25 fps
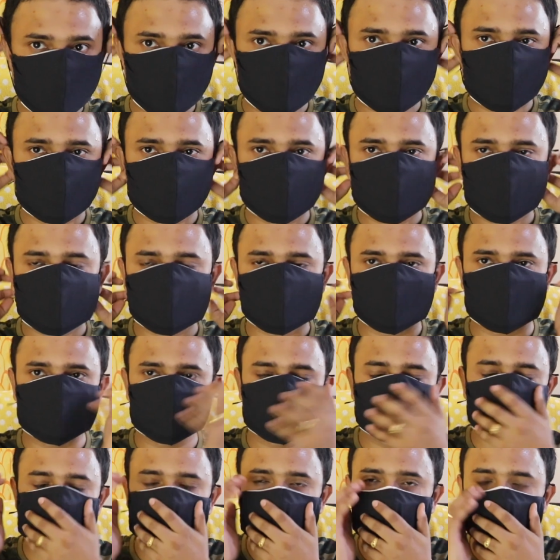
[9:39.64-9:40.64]
So
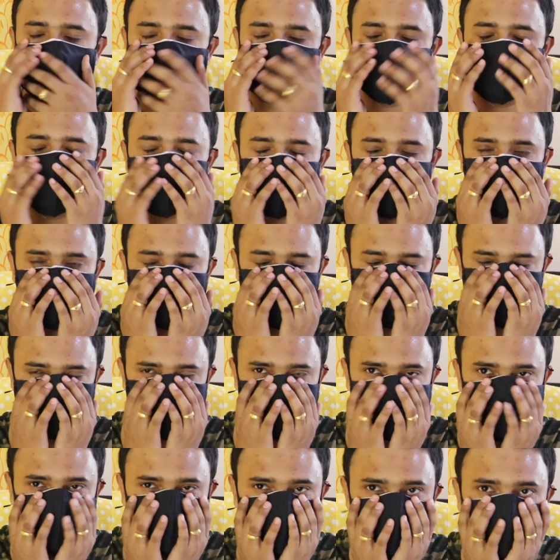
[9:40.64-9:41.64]
this way it
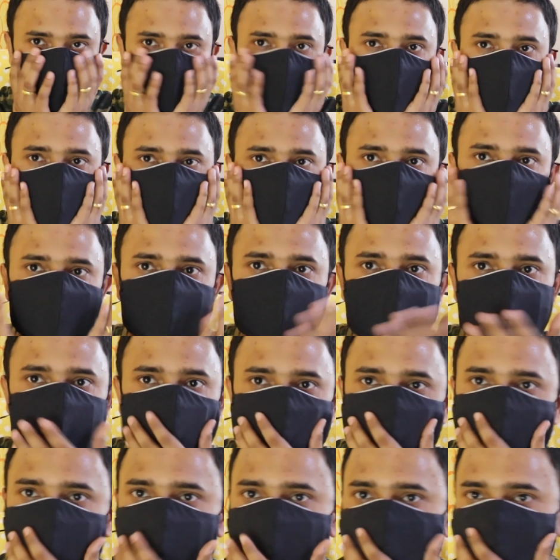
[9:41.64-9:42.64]
seems that it is
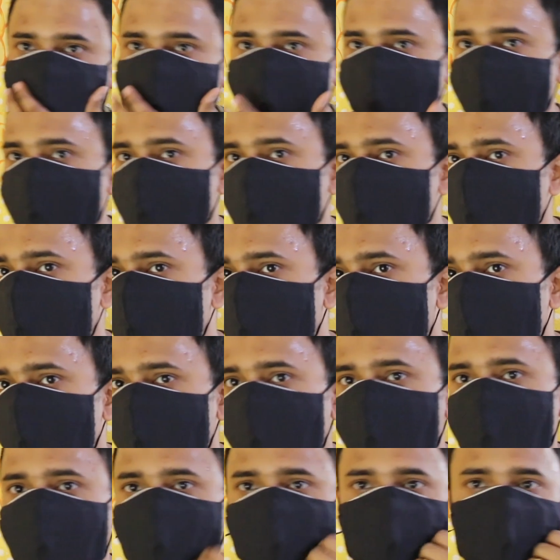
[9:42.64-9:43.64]
very comfortable for
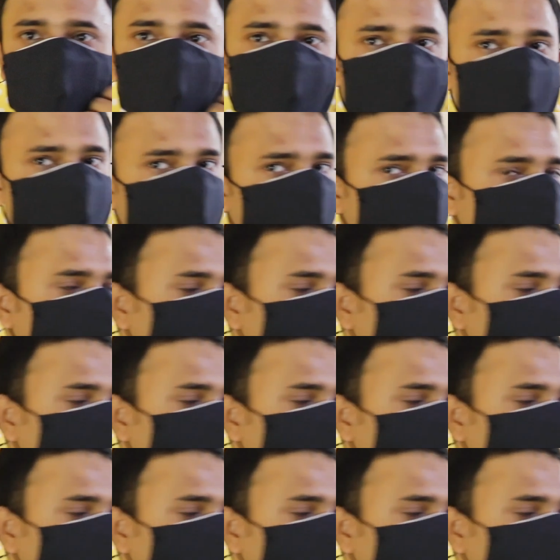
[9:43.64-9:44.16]
me. So